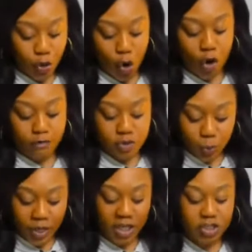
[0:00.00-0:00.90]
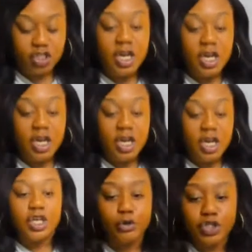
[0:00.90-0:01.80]
or off switch, you
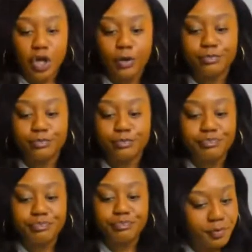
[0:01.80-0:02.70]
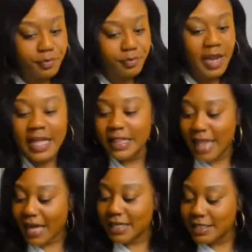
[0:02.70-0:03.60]
know? So
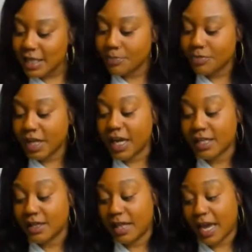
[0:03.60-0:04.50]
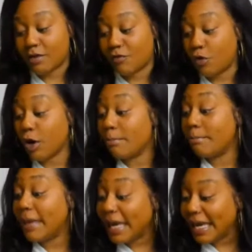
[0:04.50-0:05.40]
that is something that for
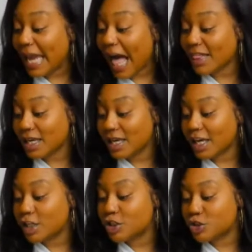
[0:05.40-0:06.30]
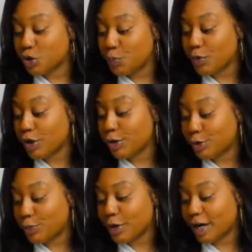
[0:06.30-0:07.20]
me, I think is super
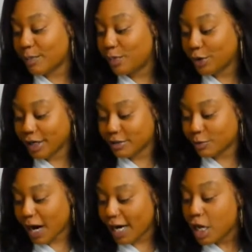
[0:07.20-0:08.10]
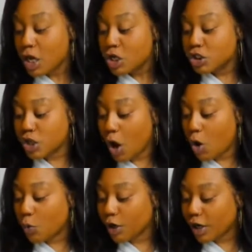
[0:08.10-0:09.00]
duper important, right? So
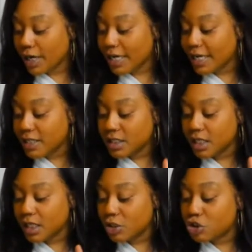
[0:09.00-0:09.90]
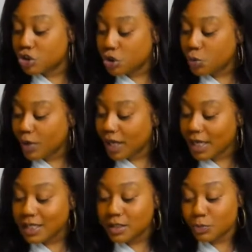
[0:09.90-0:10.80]
we're going to get to these two
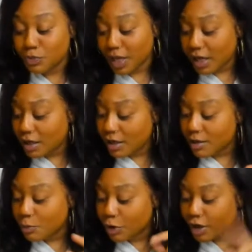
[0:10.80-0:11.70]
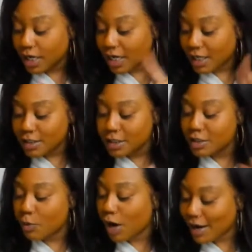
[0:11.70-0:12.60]
wigs. Then we're going to get to
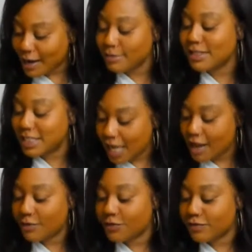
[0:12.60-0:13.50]
some workout stuff